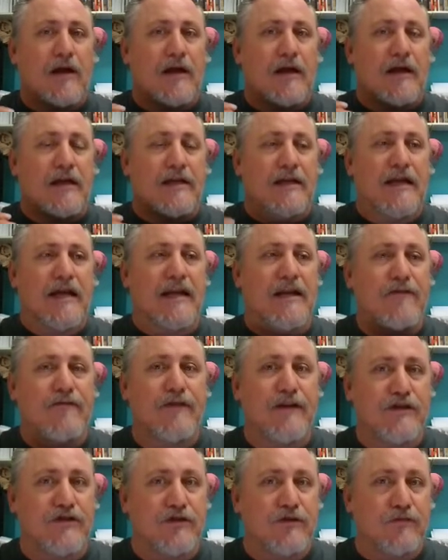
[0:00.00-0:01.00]

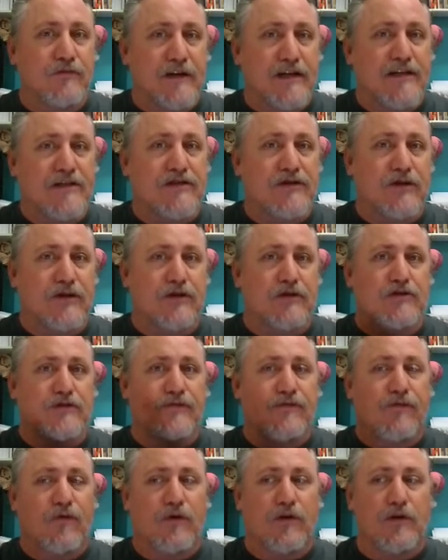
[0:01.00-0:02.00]
individual research
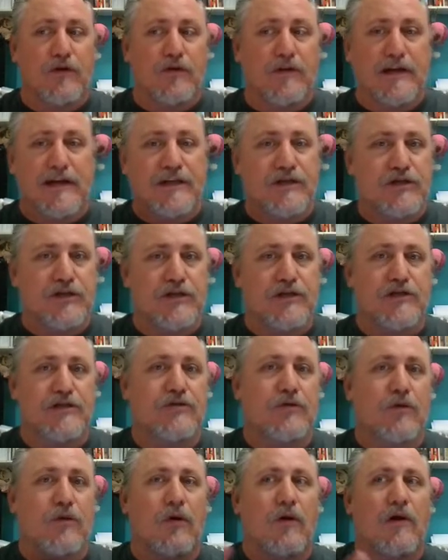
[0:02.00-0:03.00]
for your
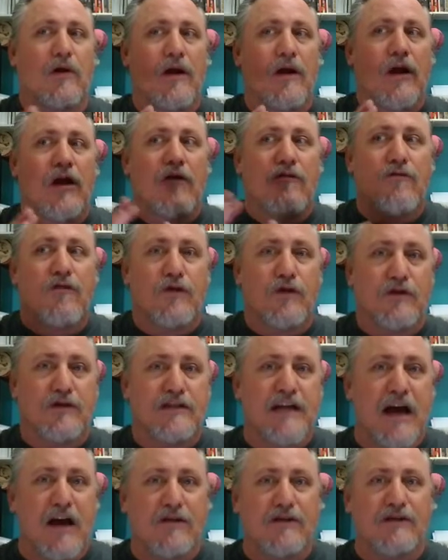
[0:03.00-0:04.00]
legions or for your
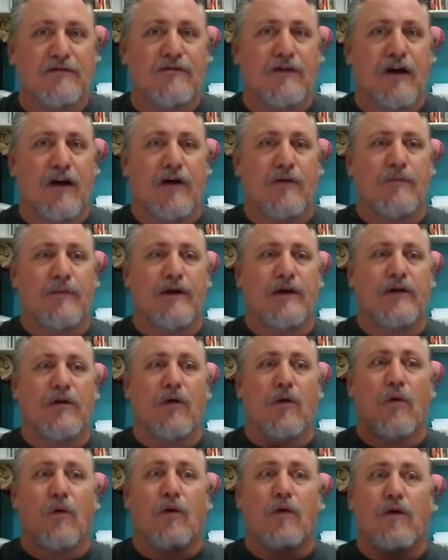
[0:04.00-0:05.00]
town development
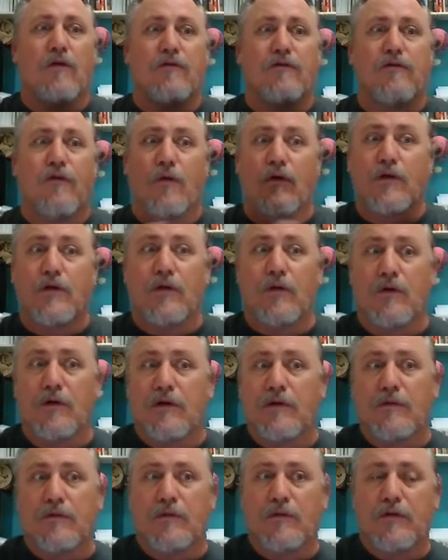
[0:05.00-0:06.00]
or for
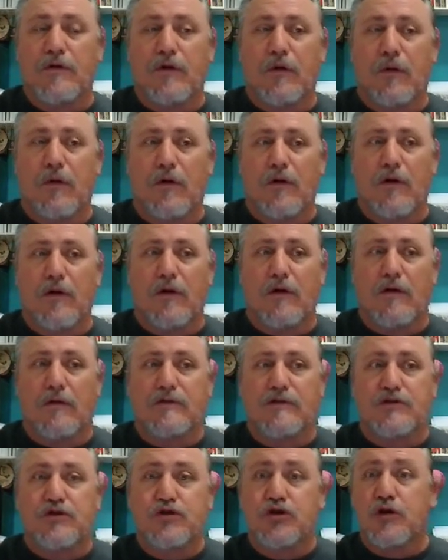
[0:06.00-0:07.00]
your
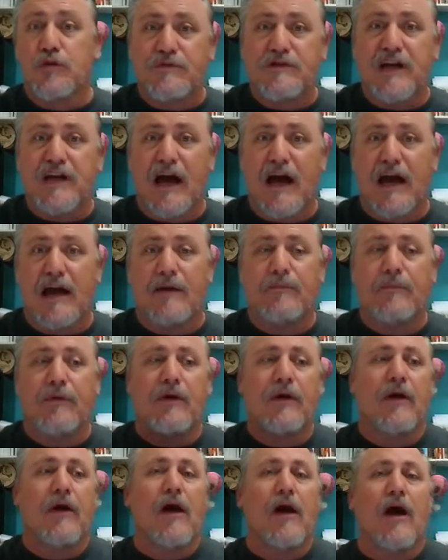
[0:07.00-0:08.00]
troop type,
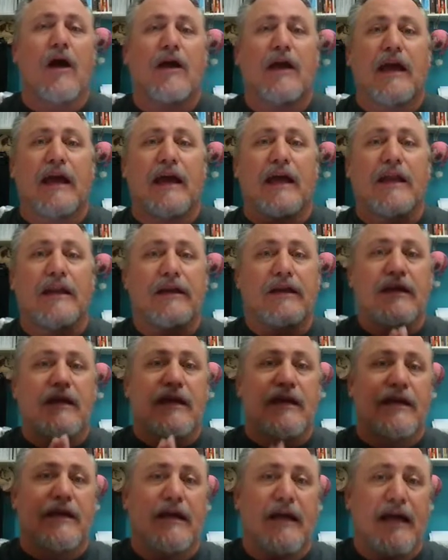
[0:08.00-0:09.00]

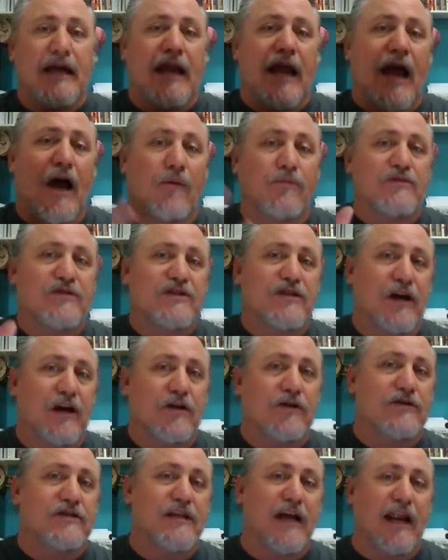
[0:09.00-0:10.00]
it helps to
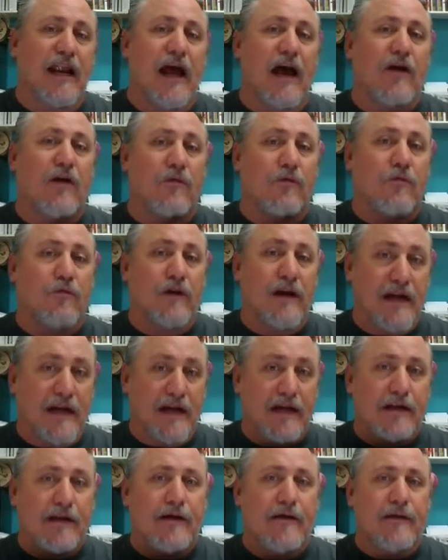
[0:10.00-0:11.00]
understand how to
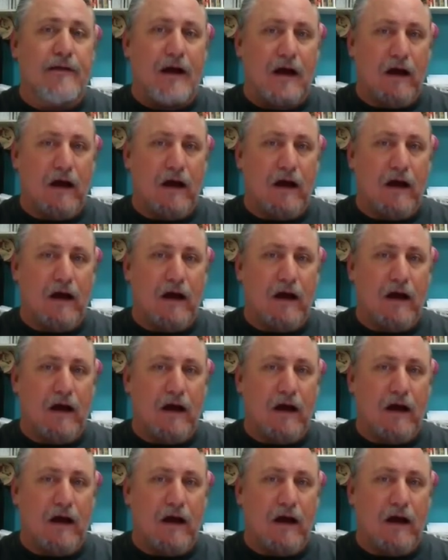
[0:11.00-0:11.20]
read